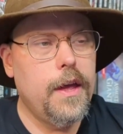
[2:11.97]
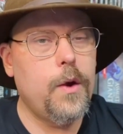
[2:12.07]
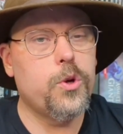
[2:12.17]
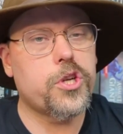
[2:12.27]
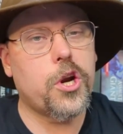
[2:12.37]

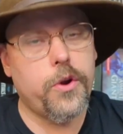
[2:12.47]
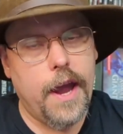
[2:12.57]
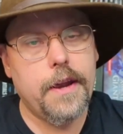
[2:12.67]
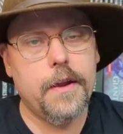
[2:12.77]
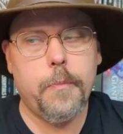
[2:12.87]
It was
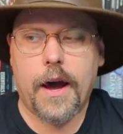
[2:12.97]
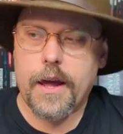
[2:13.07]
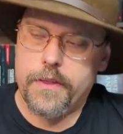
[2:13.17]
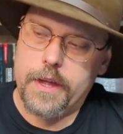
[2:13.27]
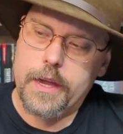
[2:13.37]
created
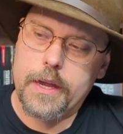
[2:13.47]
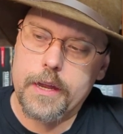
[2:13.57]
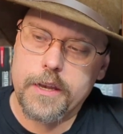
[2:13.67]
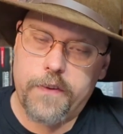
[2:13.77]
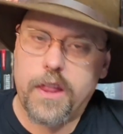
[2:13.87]
by the
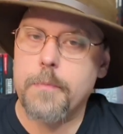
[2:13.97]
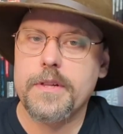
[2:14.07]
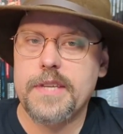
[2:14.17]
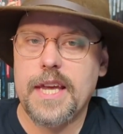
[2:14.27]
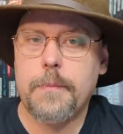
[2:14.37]

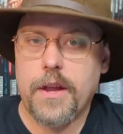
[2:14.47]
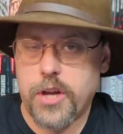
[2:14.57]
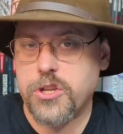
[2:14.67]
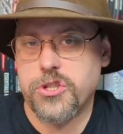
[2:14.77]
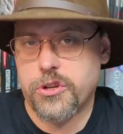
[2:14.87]
development team at
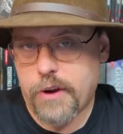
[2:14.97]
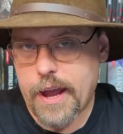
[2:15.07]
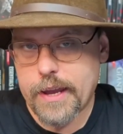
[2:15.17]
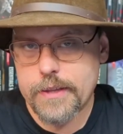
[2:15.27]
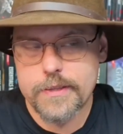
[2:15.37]
Dungeons &
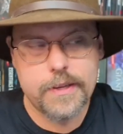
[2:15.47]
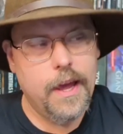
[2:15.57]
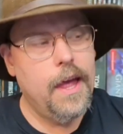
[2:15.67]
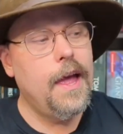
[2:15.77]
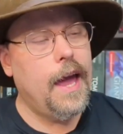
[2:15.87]
Dragons
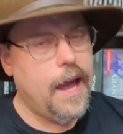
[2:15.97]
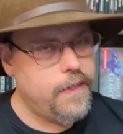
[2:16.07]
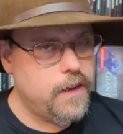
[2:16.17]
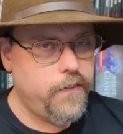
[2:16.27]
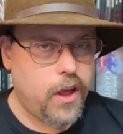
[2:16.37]

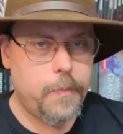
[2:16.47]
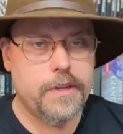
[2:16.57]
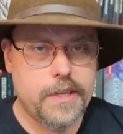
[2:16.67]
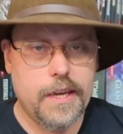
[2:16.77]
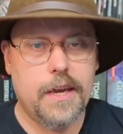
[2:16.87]
and the
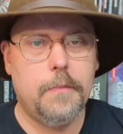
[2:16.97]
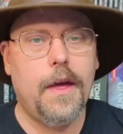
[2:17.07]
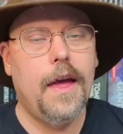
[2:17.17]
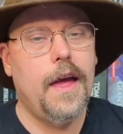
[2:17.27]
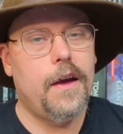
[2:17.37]
development team
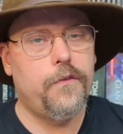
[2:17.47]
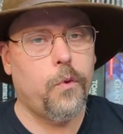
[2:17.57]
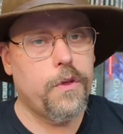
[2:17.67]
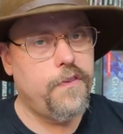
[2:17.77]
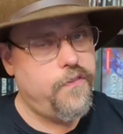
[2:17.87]

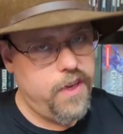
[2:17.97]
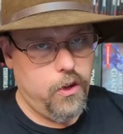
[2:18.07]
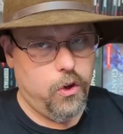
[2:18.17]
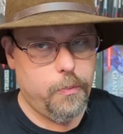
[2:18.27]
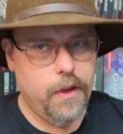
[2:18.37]
for the
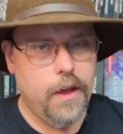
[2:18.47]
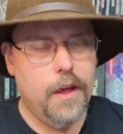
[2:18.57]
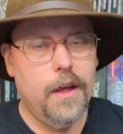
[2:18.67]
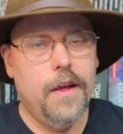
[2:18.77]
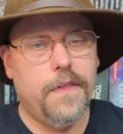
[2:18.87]
film.
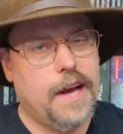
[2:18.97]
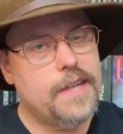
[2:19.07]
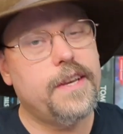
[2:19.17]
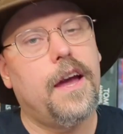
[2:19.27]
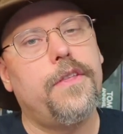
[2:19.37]
They
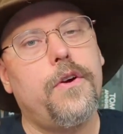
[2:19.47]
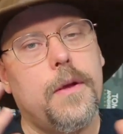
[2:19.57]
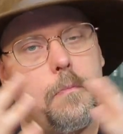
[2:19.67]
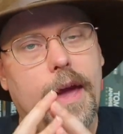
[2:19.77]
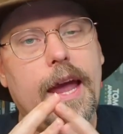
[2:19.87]
got together
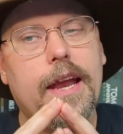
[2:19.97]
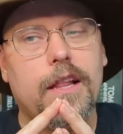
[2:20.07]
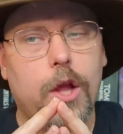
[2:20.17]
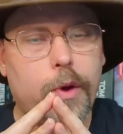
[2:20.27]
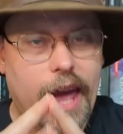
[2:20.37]
and made
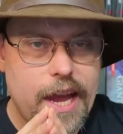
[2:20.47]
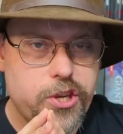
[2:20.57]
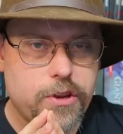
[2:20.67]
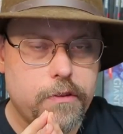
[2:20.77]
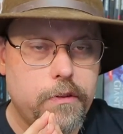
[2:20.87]
a
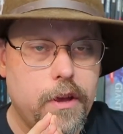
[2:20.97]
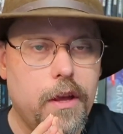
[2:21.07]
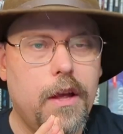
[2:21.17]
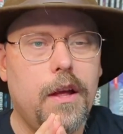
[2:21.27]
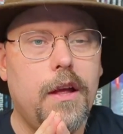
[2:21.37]
location
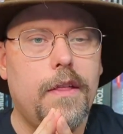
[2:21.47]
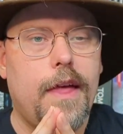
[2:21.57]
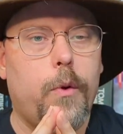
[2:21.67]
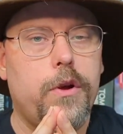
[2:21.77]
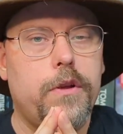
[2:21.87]

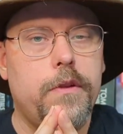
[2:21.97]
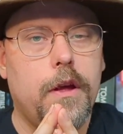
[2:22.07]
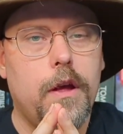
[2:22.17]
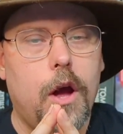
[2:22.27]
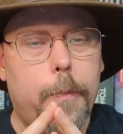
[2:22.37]
that would
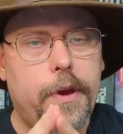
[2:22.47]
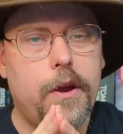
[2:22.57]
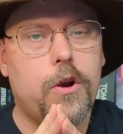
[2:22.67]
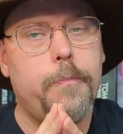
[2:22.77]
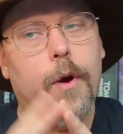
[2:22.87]

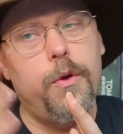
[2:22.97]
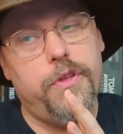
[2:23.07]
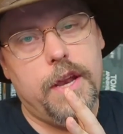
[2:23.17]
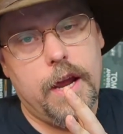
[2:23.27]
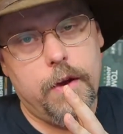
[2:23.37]
appear
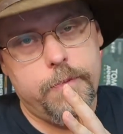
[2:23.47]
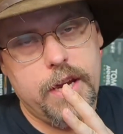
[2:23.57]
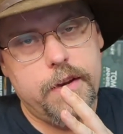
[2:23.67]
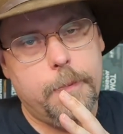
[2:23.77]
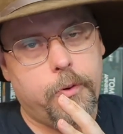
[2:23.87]
both in a
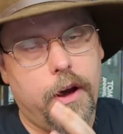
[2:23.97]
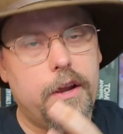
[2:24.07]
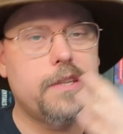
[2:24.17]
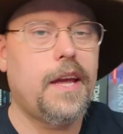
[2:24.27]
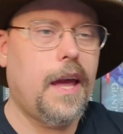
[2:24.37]
D&D
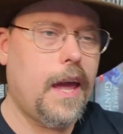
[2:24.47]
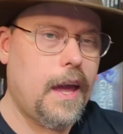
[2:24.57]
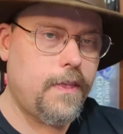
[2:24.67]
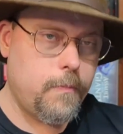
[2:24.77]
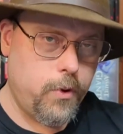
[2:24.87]
product
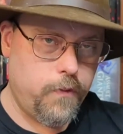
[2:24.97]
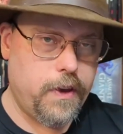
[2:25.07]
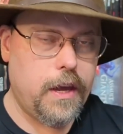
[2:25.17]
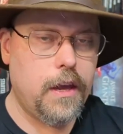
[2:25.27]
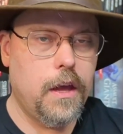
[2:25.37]
and the
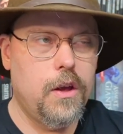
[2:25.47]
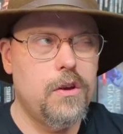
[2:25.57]
movie,